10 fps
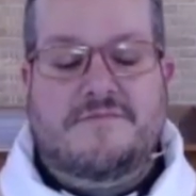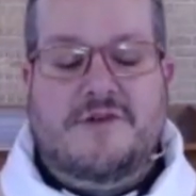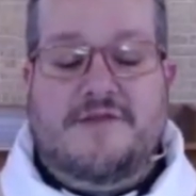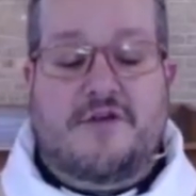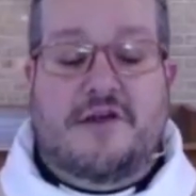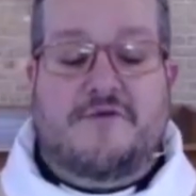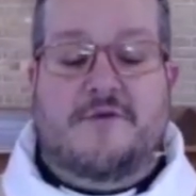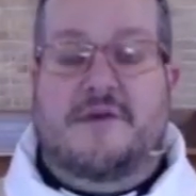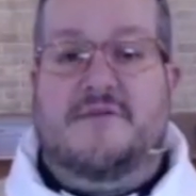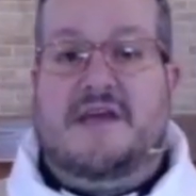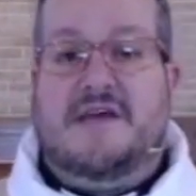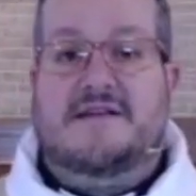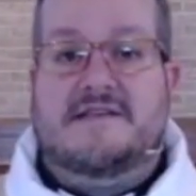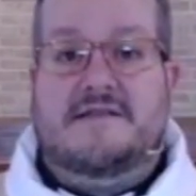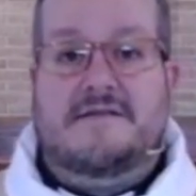We never hear from them again.
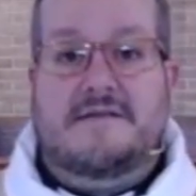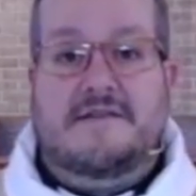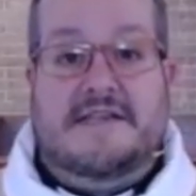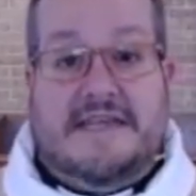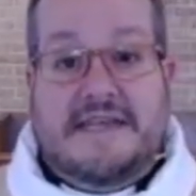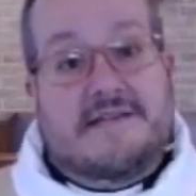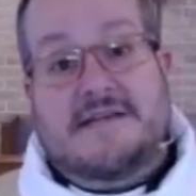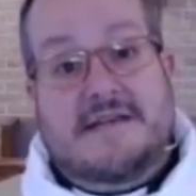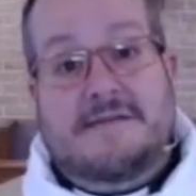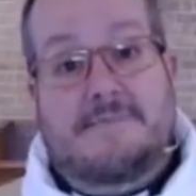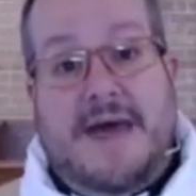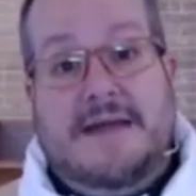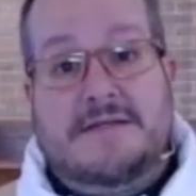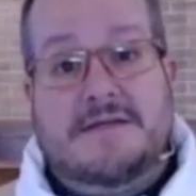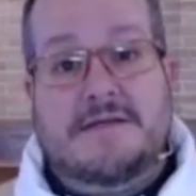Did the need get met?